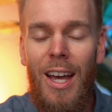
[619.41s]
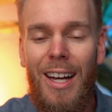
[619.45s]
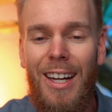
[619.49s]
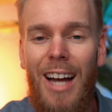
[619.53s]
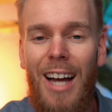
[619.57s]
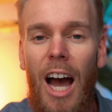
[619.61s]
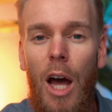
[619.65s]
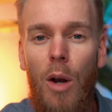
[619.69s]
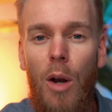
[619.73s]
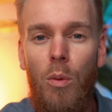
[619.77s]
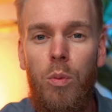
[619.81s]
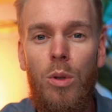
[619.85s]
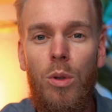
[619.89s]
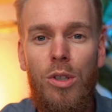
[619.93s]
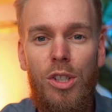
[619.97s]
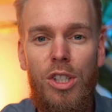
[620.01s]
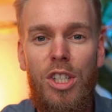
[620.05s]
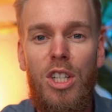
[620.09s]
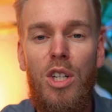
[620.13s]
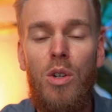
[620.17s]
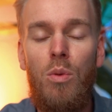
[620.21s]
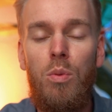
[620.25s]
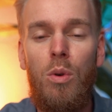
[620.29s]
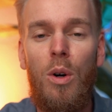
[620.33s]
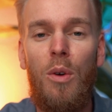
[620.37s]
God will
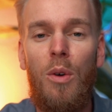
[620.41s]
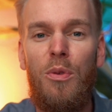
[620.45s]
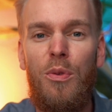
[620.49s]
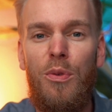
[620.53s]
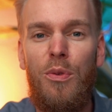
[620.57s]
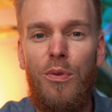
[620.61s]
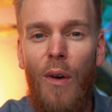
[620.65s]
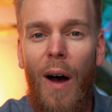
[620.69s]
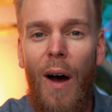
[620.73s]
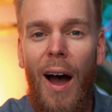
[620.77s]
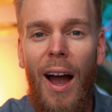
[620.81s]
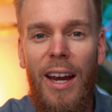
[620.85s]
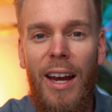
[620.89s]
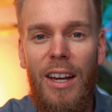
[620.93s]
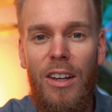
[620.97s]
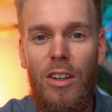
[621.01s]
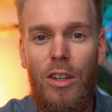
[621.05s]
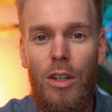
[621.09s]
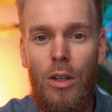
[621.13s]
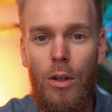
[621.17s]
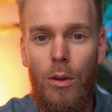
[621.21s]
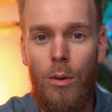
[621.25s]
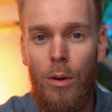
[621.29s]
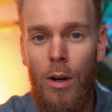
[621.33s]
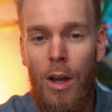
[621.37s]
still refine
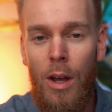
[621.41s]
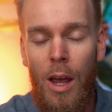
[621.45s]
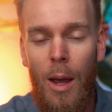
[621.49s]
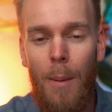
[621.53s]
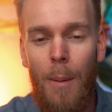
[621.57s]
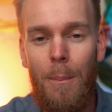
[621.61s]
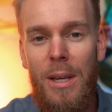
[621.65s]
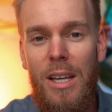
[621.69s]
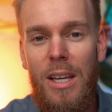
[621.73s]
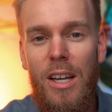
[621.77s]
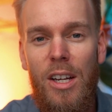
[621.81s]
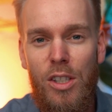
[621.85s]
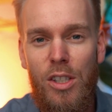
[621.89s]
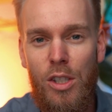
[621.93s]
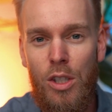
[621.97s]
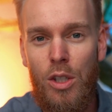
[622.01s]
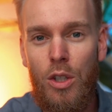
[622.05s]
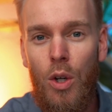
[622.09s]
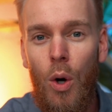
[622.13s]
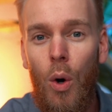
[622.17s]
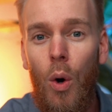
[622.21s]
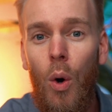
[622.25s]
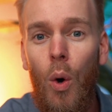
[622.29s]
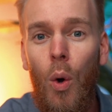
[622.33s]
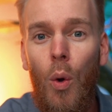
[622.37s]
you, because
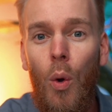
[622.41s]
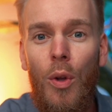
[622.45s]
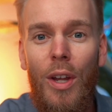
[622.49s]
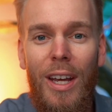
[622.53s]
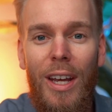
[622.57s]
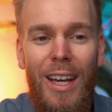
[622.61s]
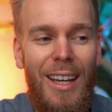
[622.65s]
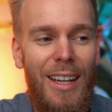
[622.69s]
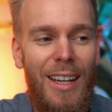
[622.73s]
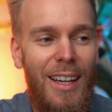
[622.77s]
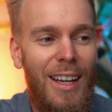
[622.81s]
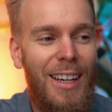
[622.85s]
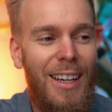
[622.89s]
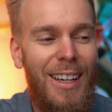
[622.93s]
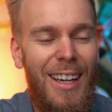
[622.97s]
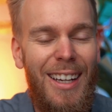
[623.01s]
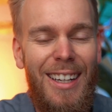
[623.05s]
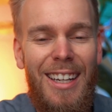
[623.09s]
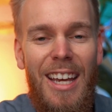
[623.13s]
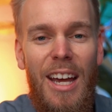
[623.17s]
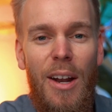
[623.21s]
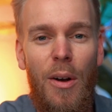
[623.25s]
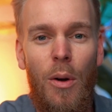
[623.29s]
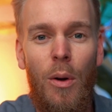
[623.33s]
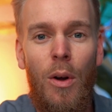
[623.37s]
gold, it can
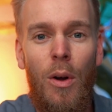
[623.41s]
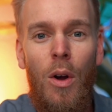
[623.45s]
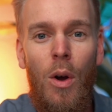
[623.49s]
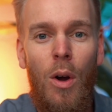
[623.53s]
get